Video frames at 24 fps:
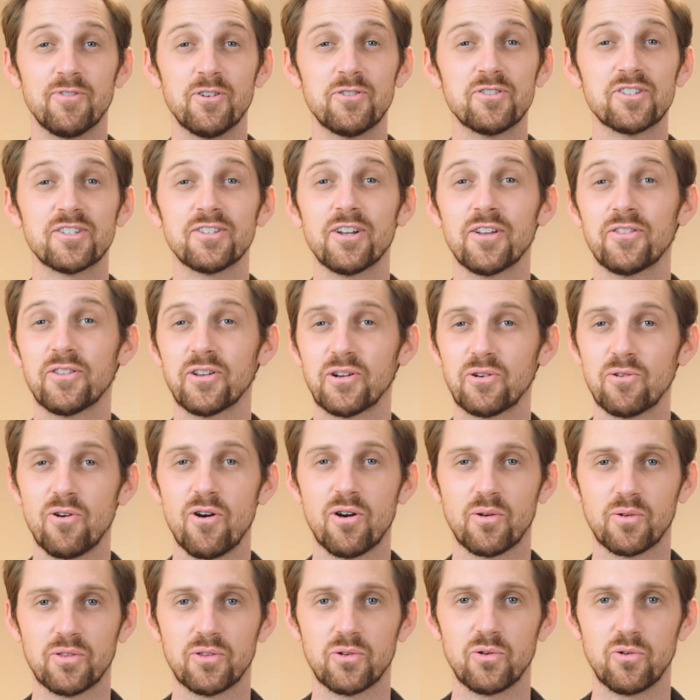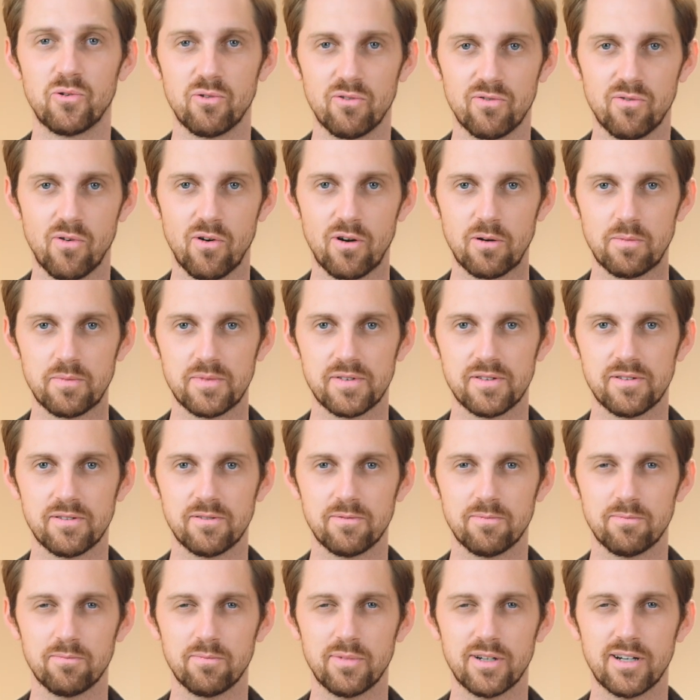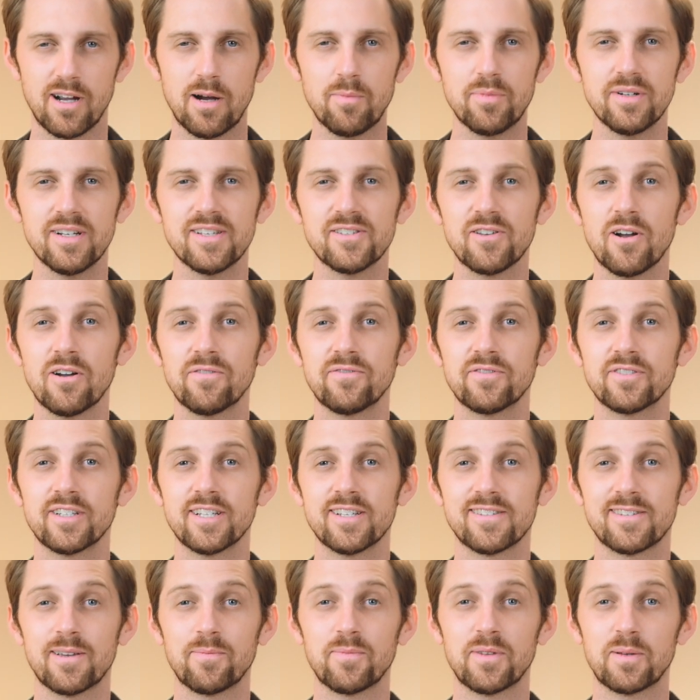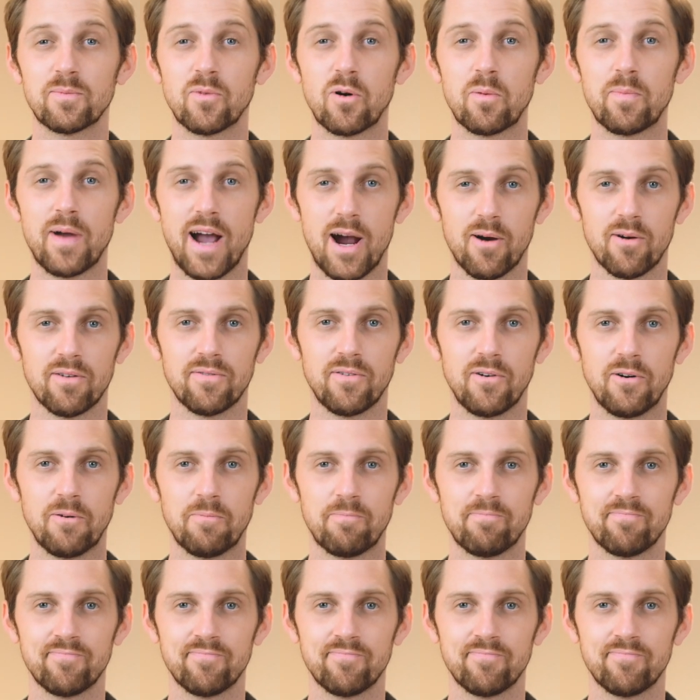There's nothing wrong with Google Forms, but companies often need something more powerful.